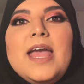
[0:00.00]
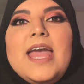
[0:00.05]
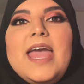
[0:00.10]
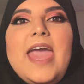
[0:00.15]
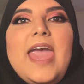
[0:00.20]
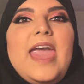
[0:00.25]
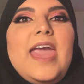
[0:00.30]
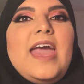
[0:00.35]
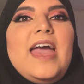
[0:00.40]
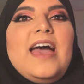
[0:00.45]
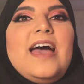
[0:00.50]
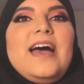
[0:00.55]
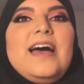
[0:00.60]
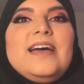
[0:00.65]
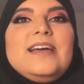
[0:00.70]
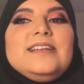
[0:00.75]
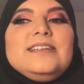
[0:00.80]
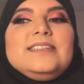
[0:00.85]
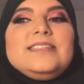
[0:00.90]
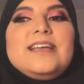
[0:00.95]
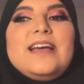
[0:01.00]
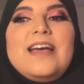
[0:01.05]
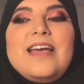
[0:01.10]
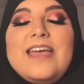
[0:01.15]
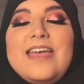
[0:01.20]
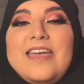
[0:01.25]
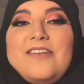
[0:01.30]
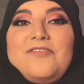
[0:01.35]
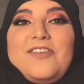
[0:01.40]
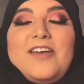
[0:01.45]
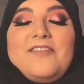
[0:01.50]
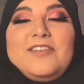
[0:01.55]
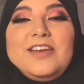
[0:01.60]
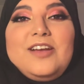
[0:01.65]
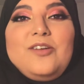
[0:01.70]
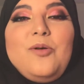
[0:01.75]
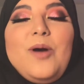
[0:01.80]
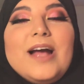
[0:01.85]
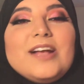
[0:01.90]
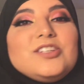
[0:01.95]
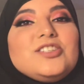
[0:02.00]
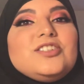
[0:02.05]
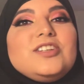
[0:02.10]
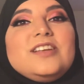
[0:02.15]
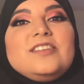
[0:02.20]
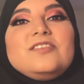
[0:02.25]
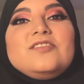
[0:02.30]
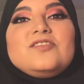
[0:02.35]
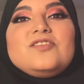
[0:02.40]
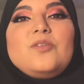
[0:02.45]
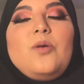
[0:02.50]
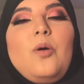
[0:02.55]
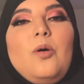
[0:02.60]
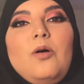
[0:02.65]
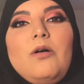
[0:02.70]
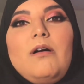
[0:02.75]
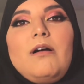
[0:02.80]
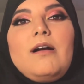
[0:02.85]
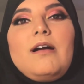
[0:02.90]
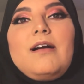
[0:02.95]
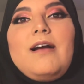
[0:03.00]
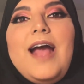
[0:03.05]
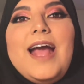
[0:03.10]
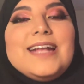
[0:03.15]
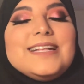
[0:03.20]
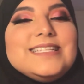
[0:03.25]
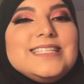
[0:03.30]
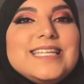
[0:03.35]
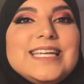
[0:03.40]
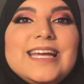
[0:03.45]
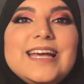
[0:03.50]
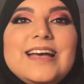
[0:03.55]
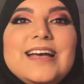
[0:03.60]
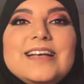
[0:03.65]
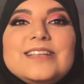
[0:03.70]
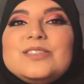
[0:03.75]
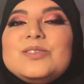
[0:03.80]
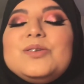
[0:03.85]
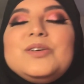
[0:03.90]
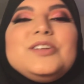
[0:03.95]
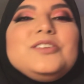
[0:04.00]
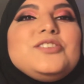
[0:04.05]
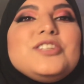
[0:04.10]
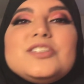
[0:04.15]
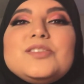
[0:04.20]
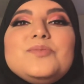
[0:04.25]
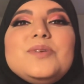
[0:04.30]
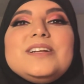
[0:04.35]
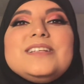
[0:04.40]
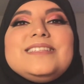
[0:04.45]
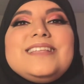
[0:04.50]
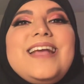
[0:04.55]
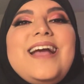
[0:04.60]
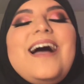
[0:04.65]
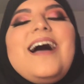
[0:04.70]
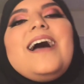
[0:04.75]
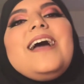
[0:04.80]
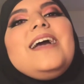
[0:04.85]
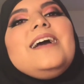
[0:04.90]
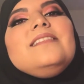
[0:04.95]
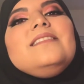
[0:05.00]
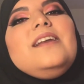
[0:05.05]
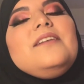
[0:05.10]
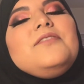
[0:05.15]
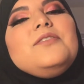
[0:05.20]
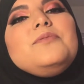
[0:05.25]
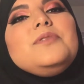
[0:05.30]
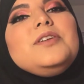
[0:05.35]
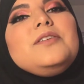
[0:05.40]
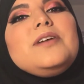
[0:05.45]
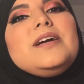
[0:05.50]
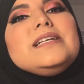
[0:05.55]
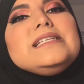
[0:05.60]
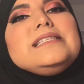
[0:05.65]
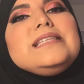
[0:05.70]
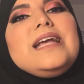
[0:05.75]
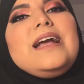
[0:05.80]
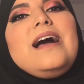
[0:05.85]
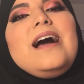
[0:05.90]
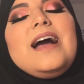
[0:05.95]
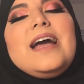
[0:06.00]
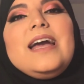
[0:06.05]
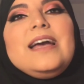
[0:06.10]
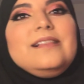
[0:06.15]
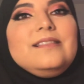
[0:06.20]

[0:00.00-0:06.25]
And if you have any questions or ideas, or you just want to say hi, I love it when you guys say hi.